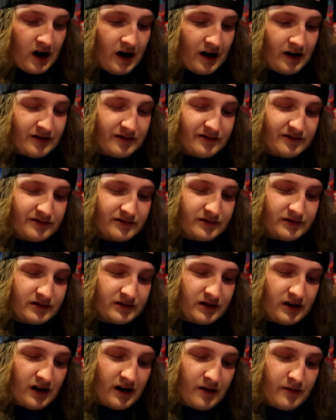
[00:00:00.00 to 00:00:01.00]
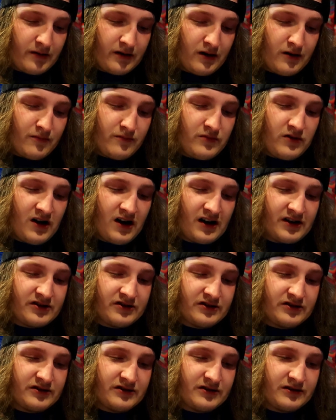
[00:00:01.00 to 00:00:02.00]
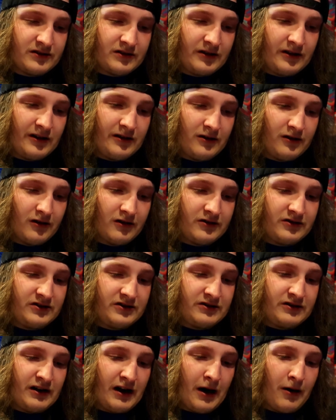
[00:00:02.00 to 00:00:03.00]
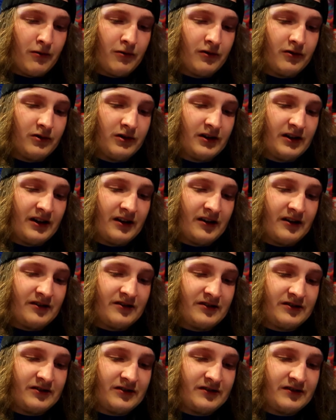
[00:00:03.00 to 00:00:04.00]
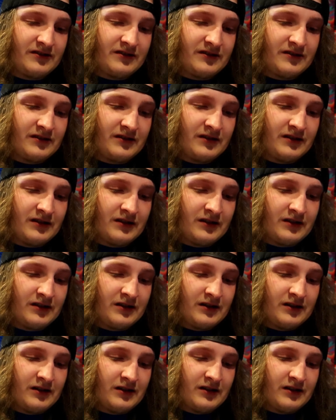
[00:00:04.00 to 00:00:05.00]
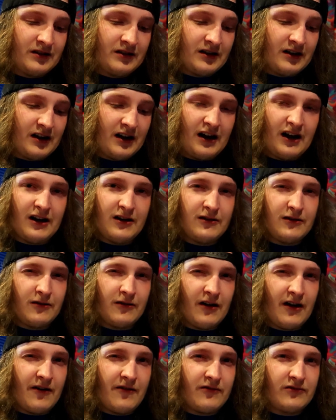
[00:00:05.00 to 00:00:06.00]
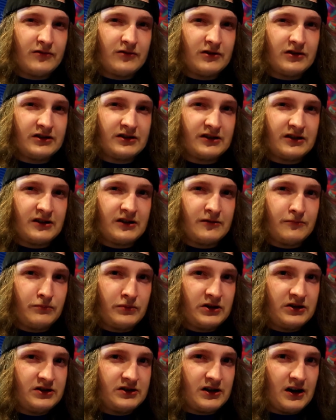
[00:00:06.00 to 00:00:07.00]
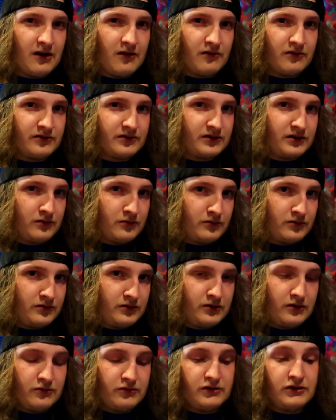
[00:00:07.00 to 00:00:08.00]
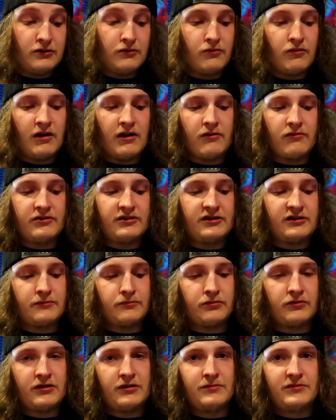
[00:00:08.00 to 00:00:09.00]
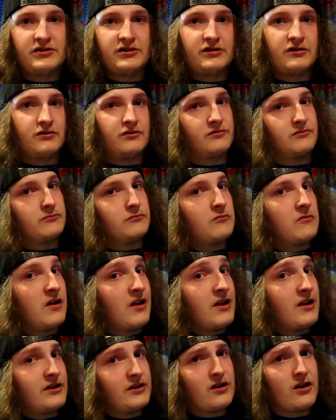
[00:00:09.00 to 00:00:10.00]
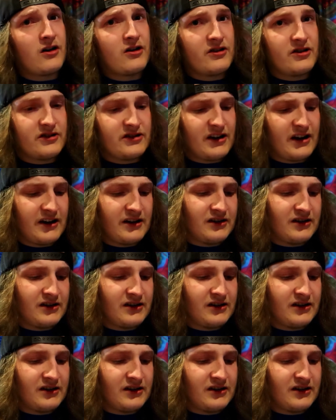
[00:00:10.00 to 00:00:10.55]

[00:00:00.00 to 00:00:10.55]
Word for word: um, an obnoxiously large towel, and it's just. I don't know, I haven't really seen beach towels to do too well with Supreme, so Hard to say